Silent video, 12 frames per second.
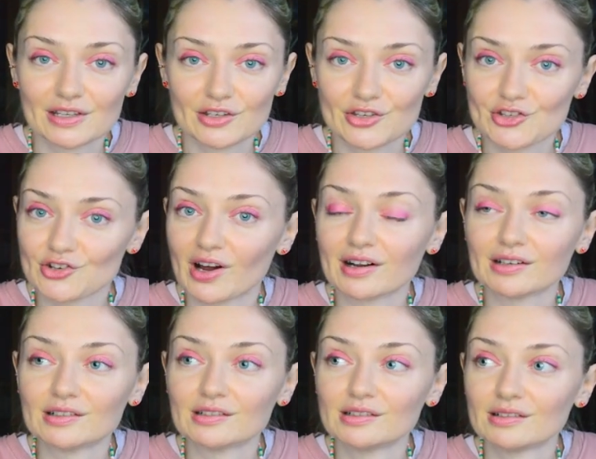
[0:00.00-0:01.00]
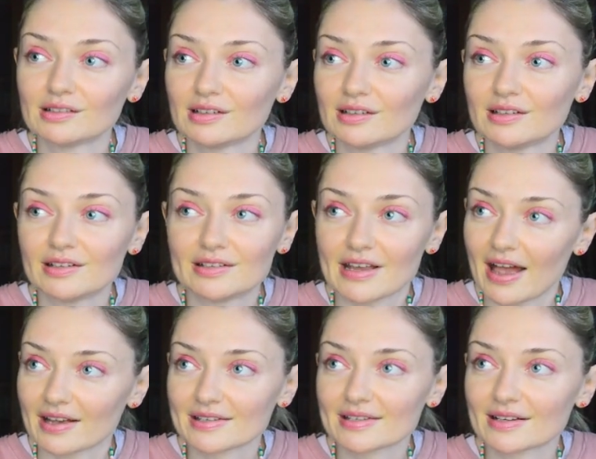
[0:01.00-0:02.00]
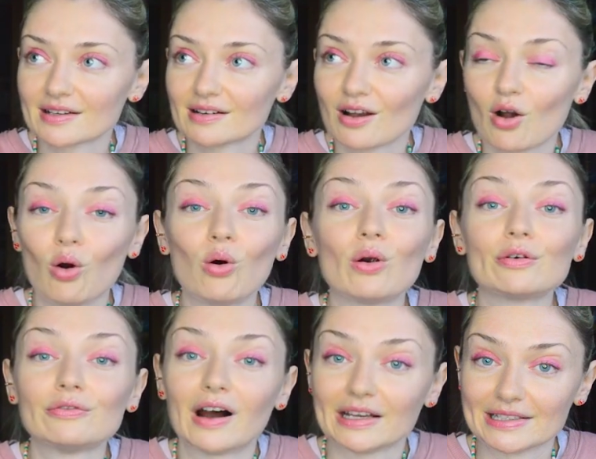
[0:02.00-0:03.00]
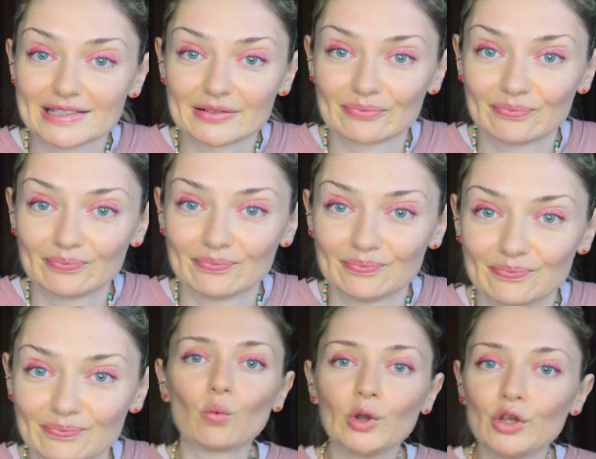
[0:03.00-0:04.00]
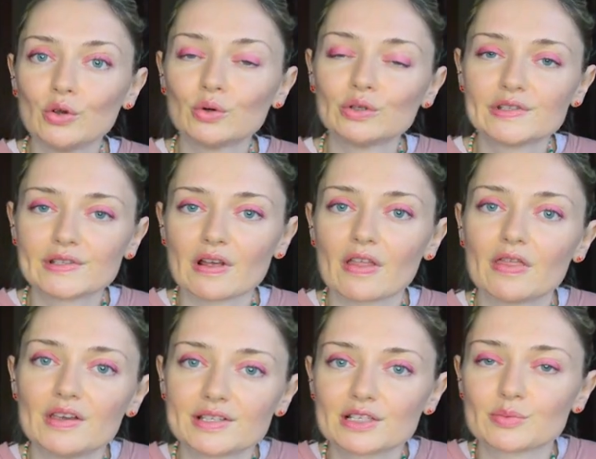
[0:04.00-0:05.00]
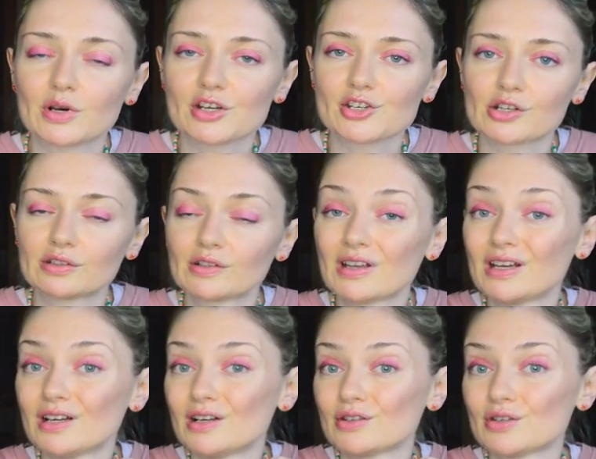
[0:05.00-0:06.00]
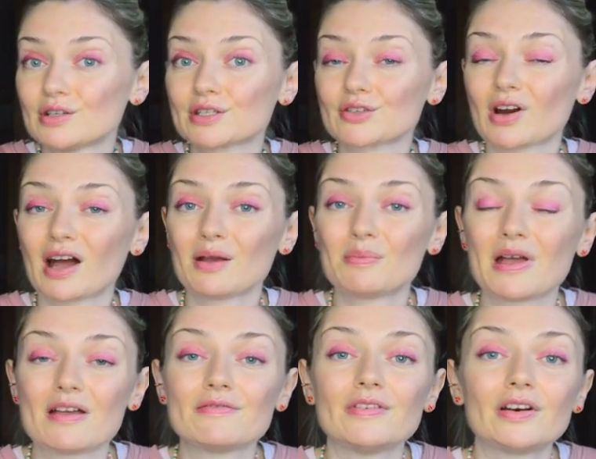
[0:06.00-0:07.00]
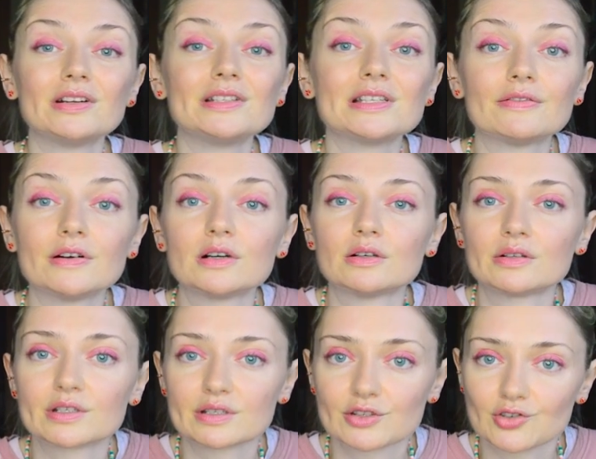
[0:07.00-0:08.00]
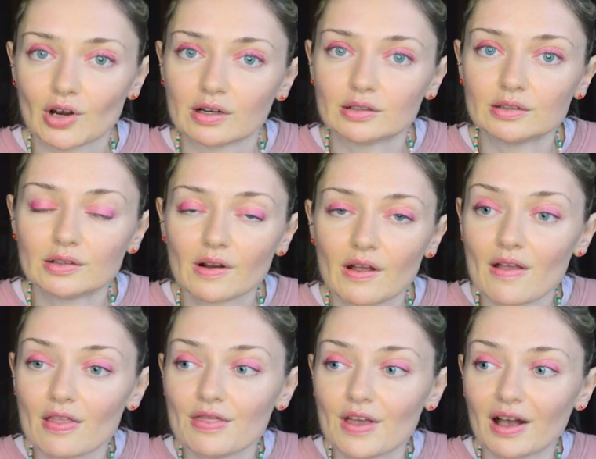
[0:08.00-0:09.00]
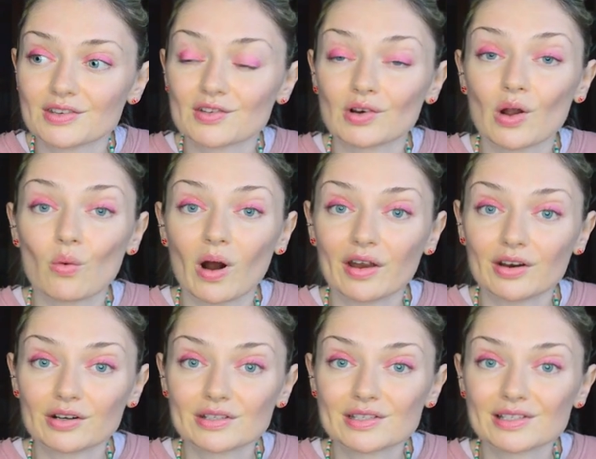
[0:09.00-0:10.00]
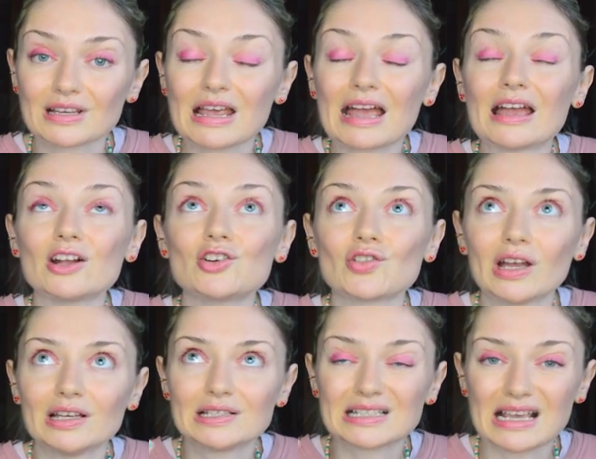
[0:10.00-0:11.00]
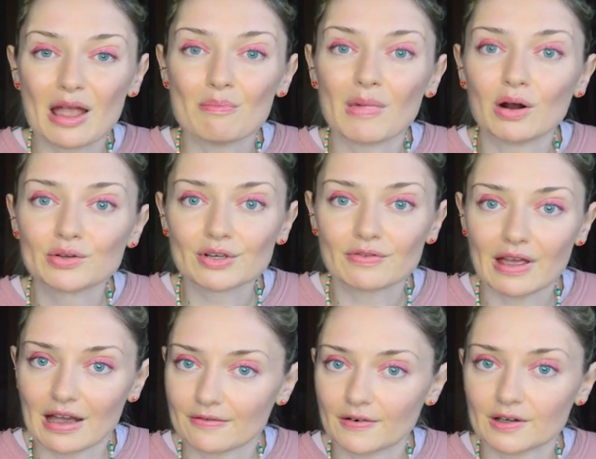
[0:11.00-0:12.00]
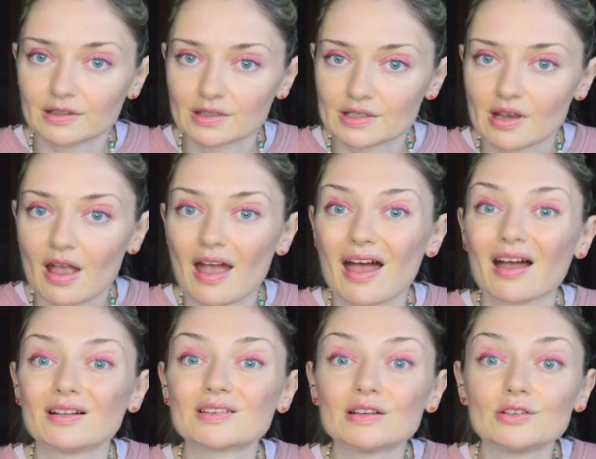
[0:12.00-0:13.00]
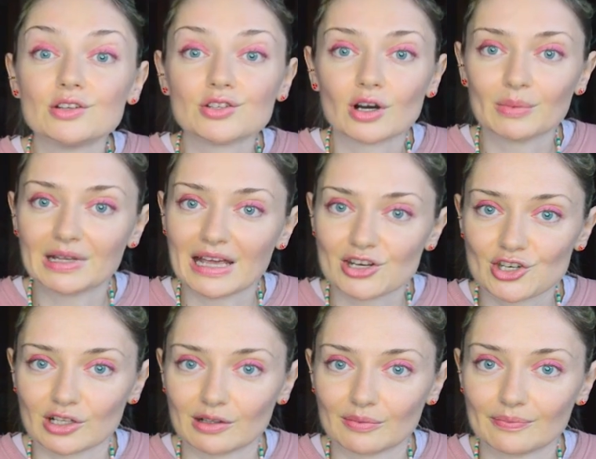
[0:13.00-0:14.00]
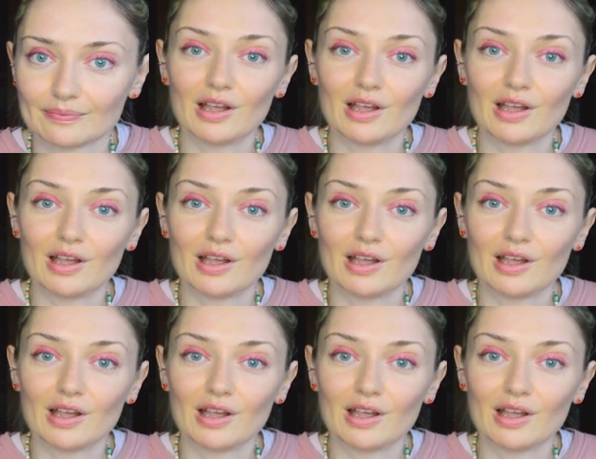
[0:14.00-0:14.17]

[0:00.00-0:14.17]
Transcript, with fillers: struggle, task, or fight. We use this expression to describe a very difficult struggle that requires a great amount of effort and determination.